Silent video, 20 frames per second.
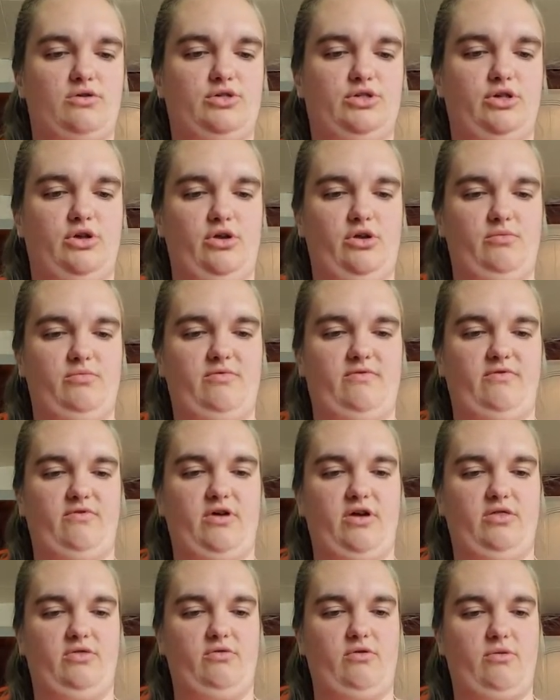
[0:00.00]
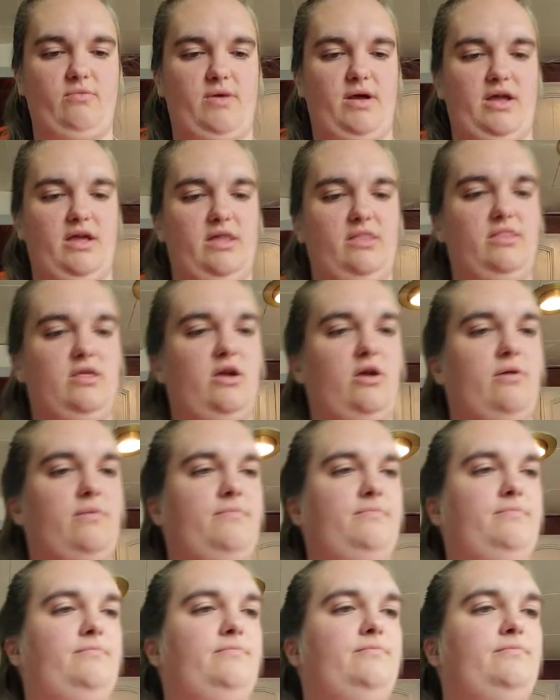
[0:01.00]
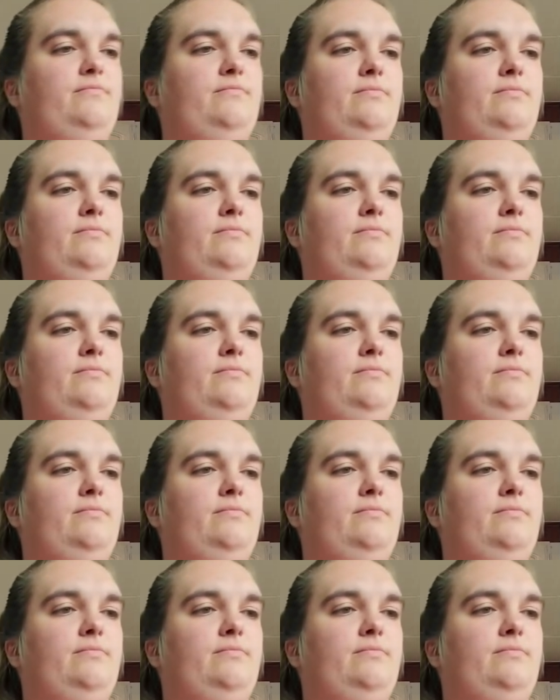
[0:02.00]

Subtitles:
I'll show you before I throw it back in there.